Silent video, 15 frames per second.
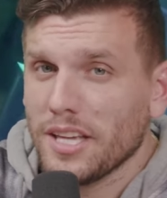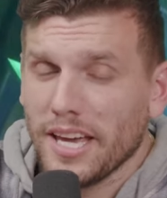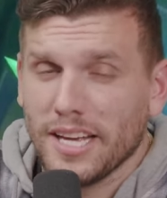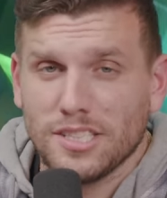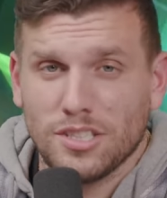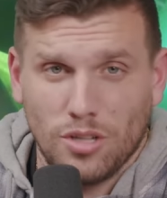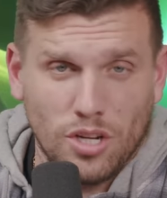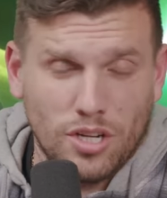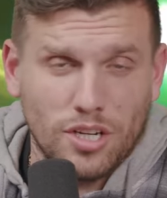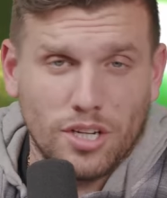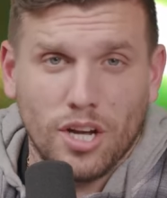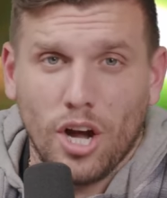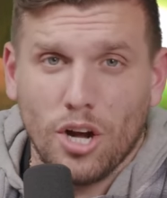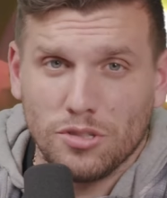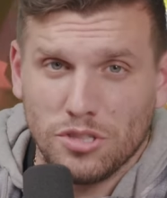and kids look
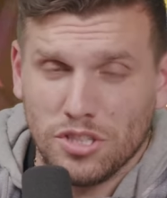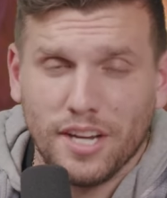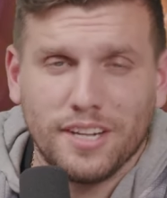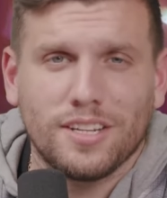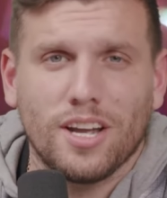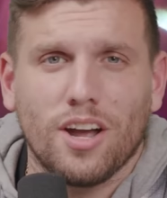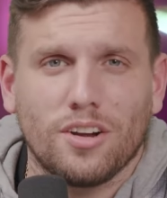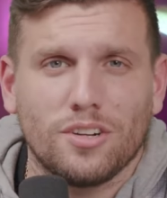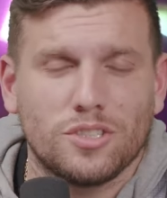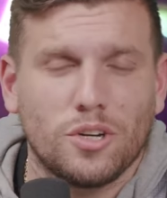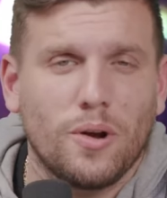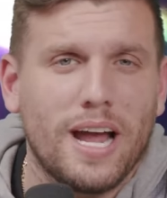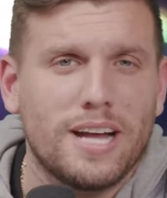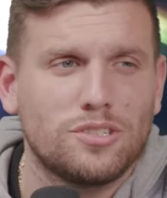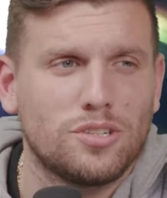at ghosts. TikTokers
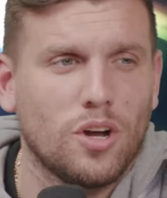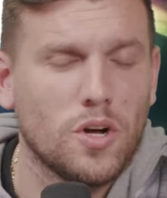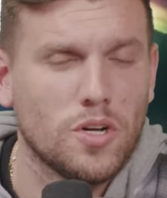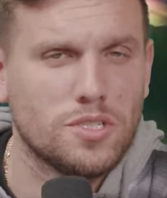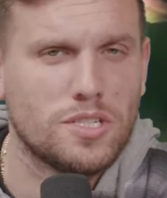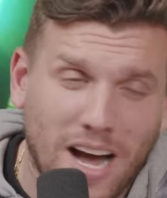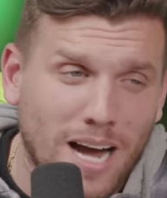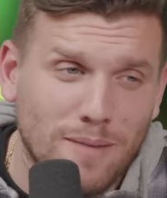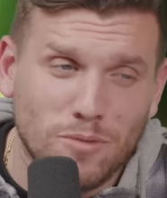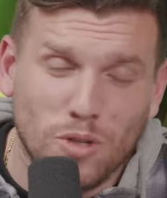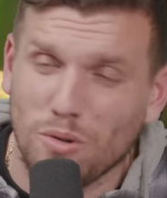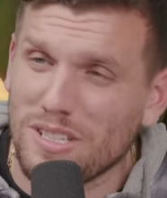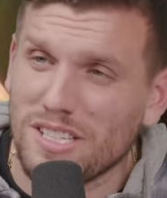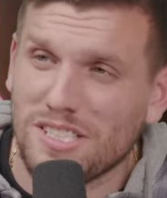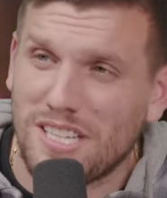are assholes. I'm
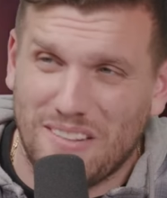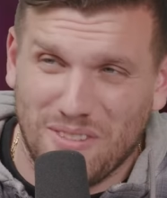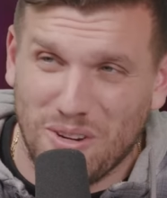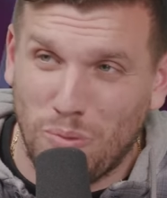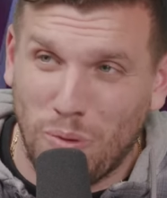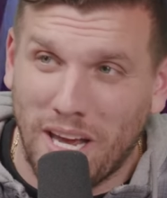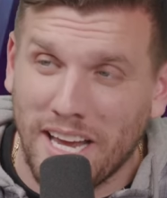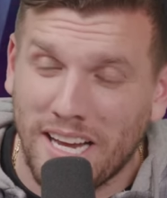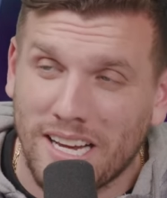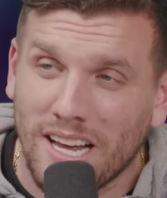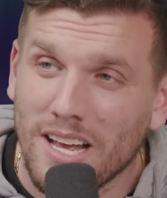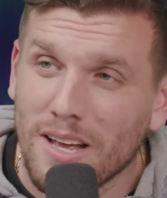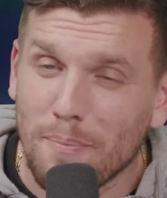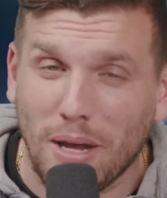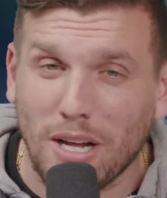doing this every week
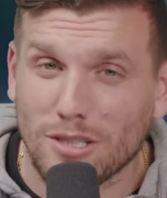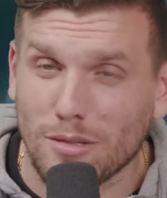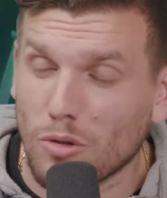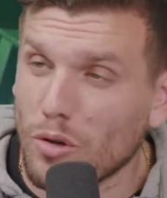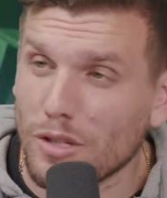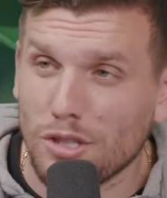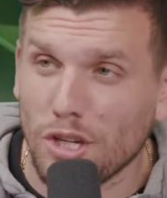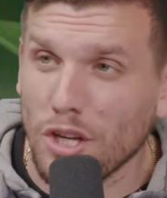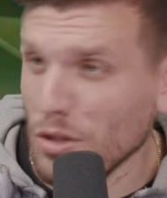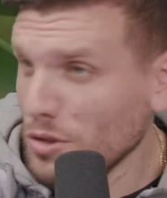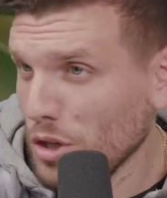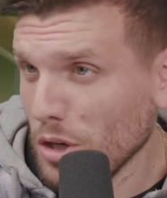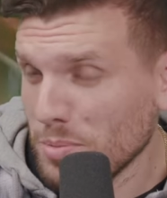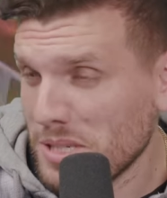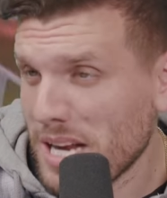because I'm Chrissy
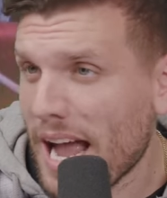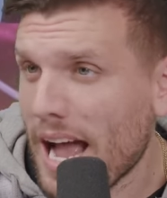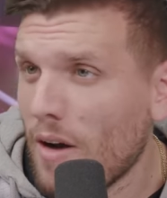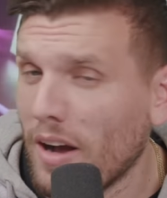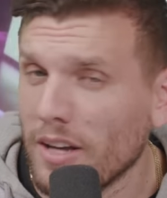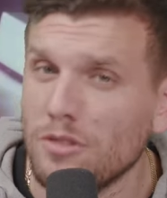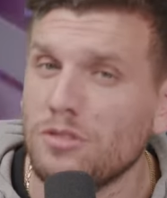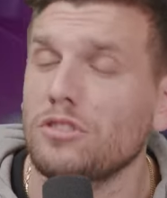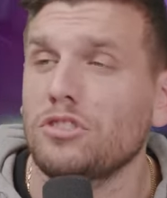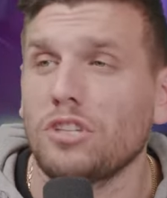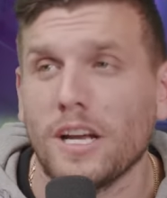YouTube's now. I used to